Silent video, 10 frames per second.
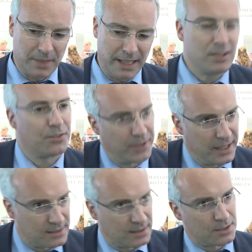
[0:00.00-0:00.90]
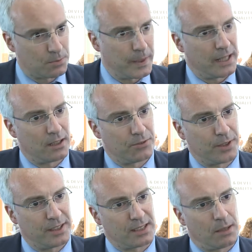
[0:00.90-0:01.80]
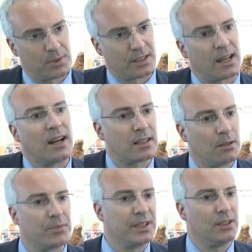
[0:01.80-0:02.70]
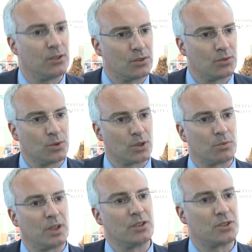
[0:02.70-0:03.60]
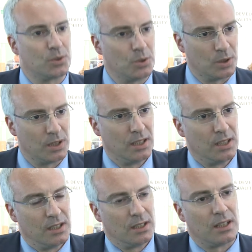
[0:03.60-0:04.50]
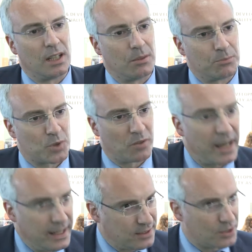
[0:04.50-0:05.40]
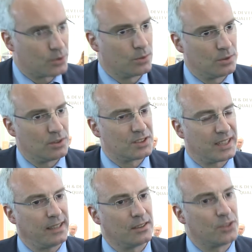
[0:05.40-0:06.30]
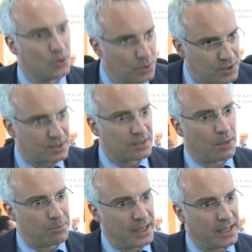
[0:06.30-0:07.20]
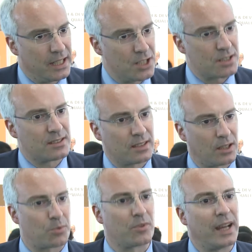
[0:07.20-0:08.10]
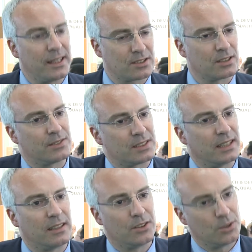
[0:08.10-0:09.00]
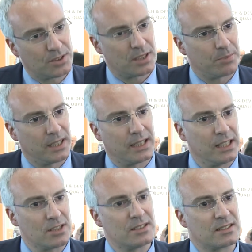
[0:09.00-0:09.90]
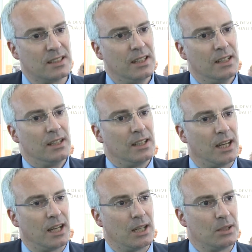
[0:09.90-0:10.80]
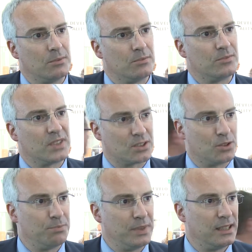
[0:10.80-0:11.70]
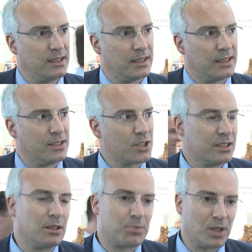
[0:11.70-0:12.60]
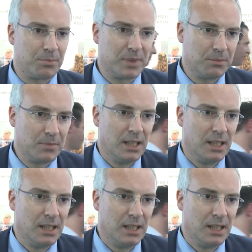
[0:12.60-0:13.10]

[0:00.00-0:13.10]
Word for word: interfaces where, for example, the car company do not want to um, provide to second use applications and the providers of the second use applications, um, this could be an additional problem.